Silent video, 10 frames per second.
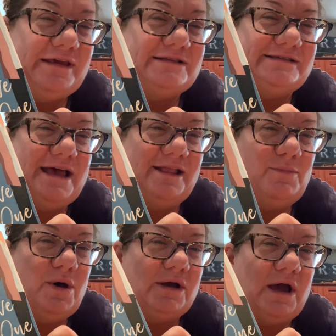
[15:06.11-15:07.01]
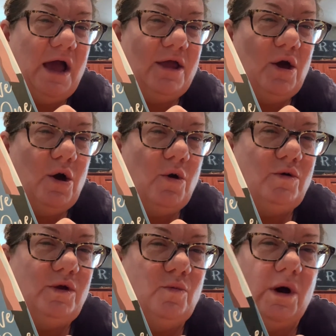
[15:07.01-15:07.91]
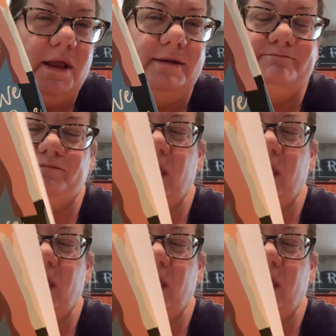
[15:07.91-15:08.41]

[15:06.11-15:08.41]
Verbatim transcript: Kinsella book. I owe you one.